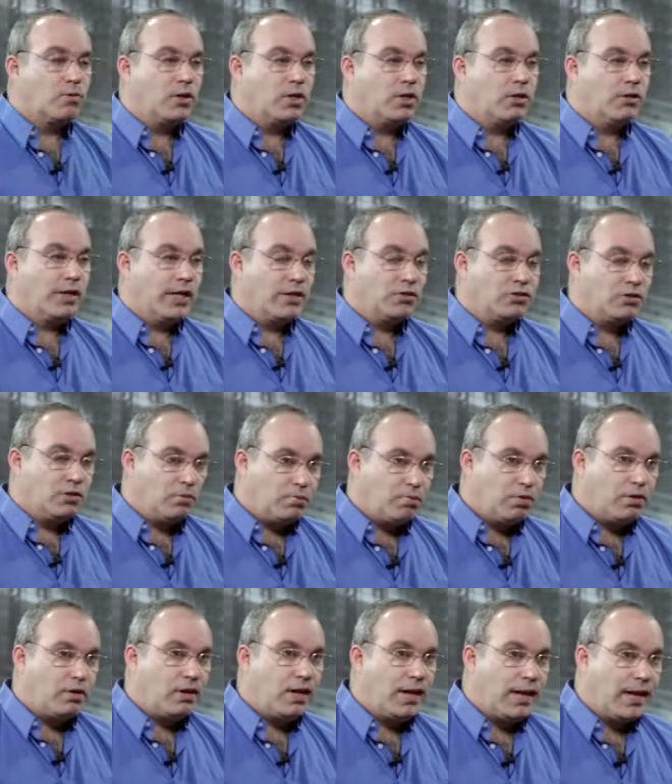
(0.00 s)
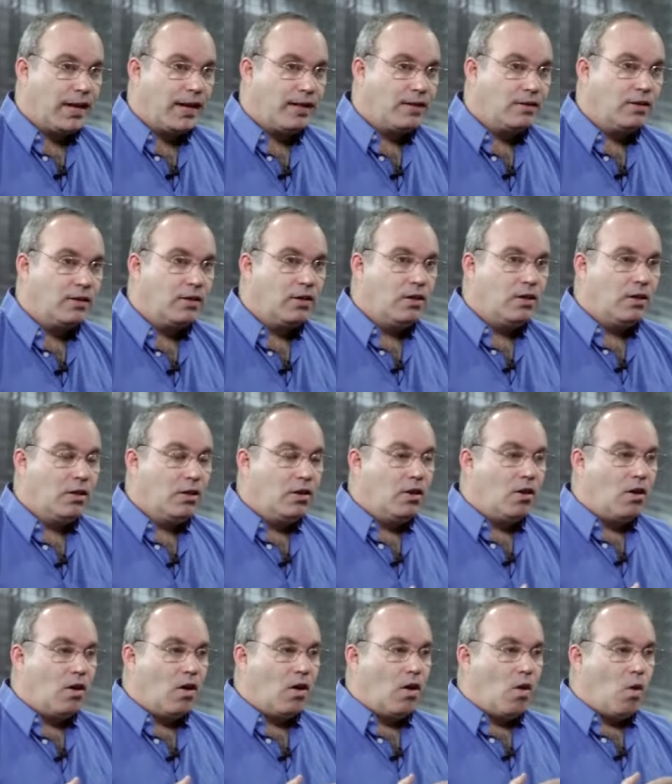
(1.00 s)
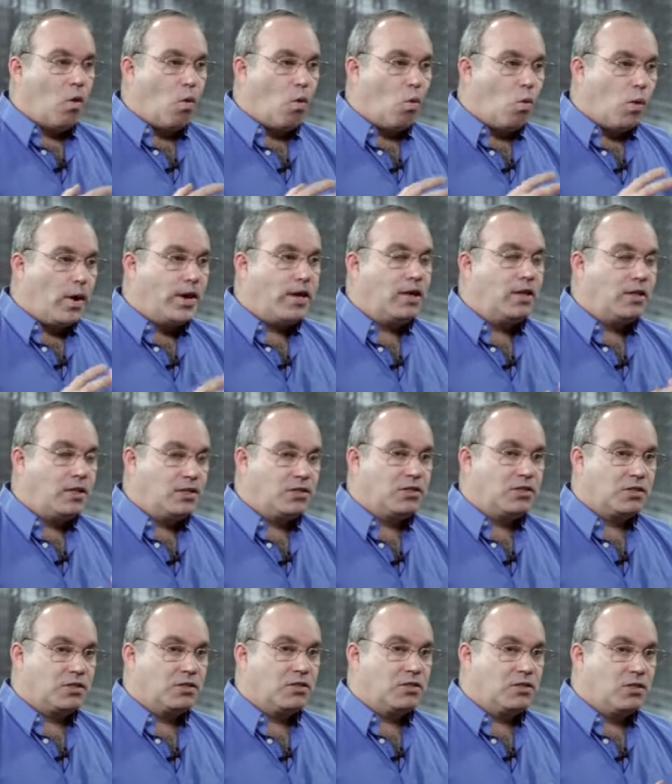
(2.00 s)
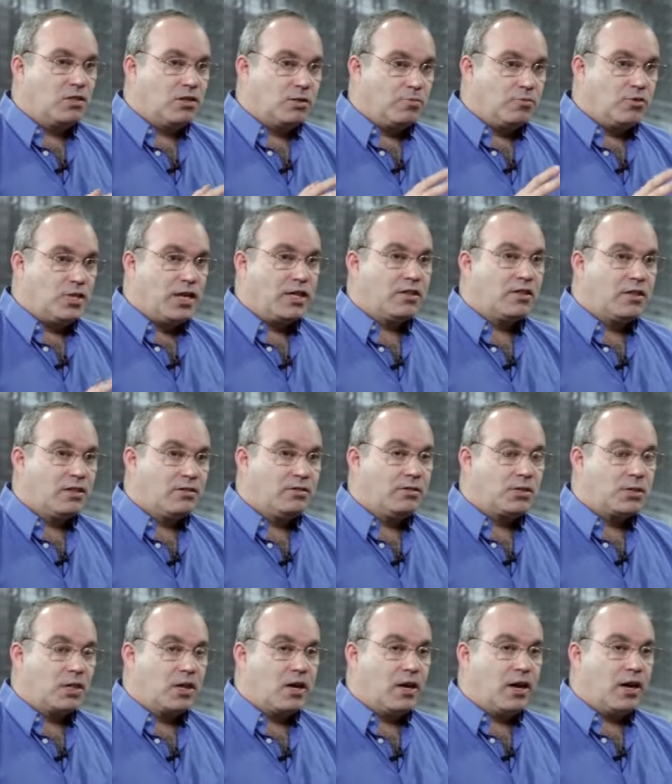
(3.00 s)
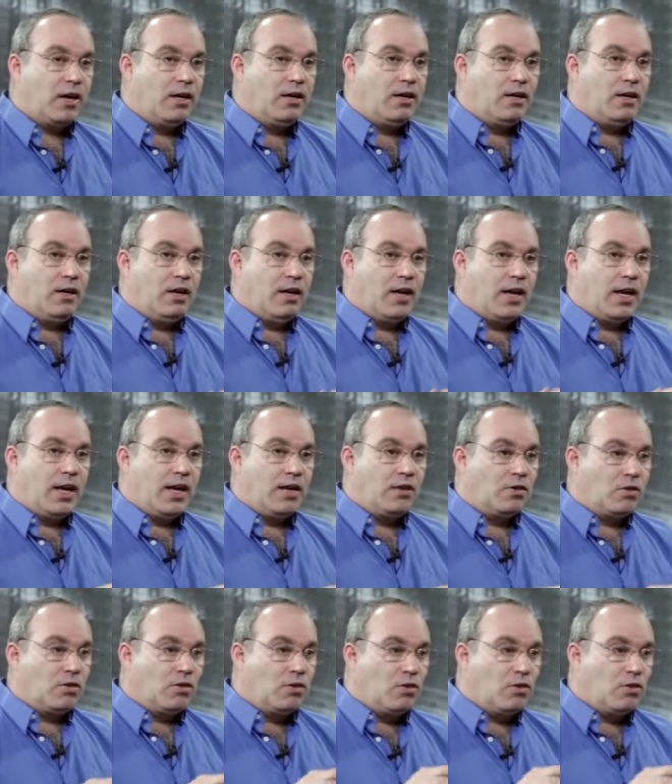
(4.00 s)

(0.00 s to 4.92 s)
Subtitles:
you actually plan what it is your objectives are and